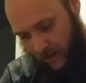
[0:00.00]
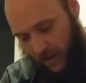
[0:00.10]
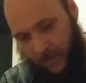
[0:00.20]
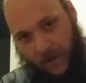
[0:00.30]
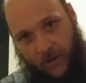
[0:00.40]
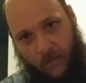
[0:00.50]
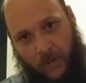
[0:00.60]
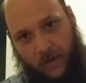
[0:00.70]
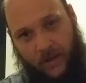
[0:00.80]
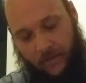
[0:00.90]
Got me going
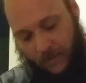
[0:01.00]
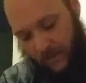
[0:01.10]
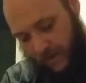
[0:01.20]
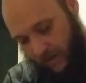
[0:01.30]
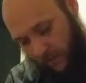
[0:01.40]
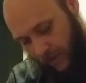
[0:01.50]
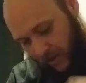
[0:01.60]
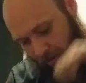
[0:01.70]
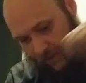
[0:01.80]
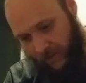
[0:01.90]
long enough to get new
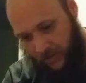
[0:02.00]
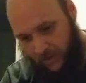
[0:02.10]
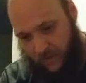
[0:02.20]
brushes.